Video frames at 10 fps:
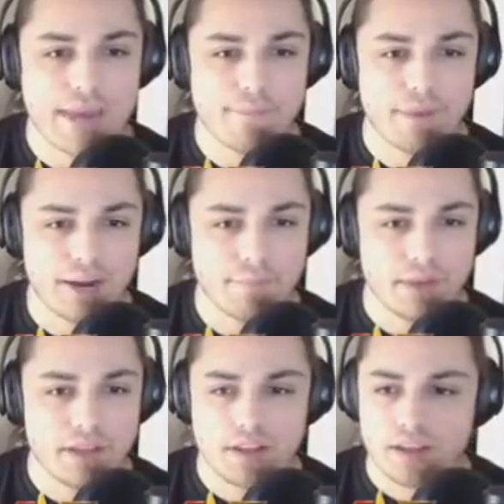Bum,
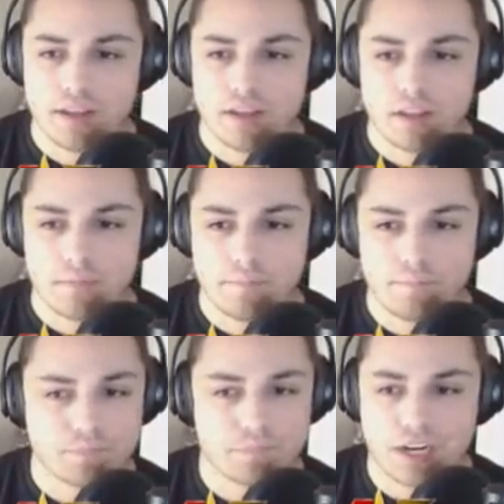
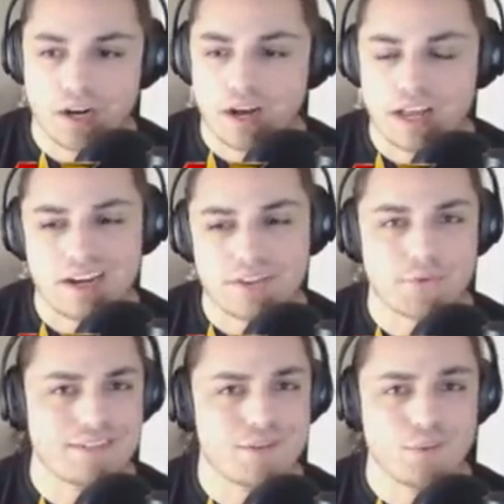you know, a
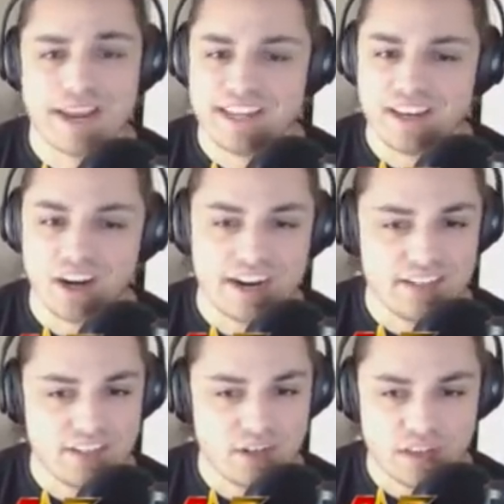3.28 ERA,
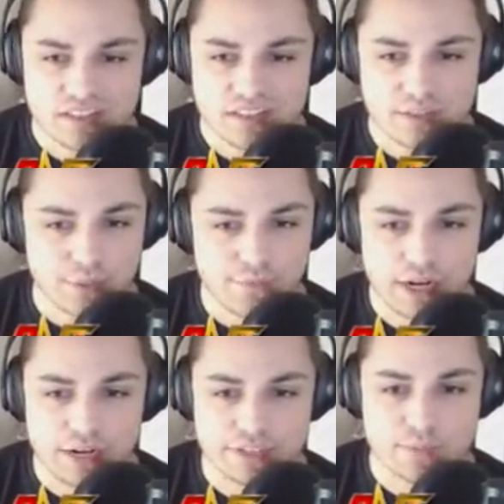you know, that's still
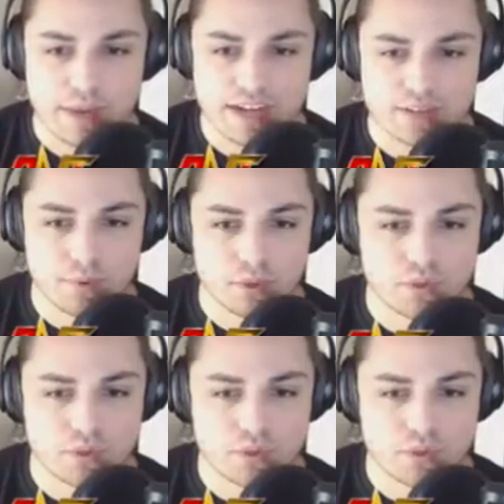very respectable.